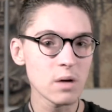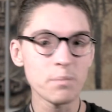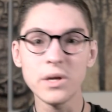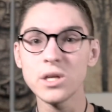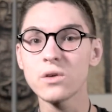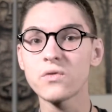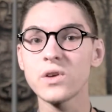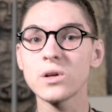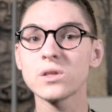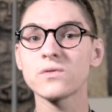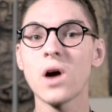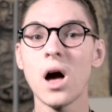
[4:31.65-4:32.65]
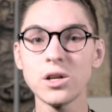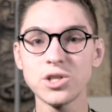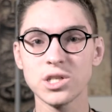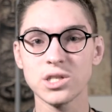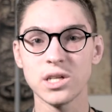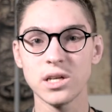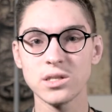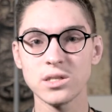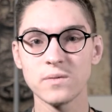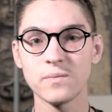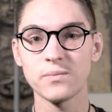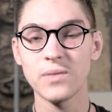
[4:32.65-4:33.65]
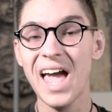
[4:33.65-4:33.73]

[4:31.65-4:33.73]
up in your field of consciousness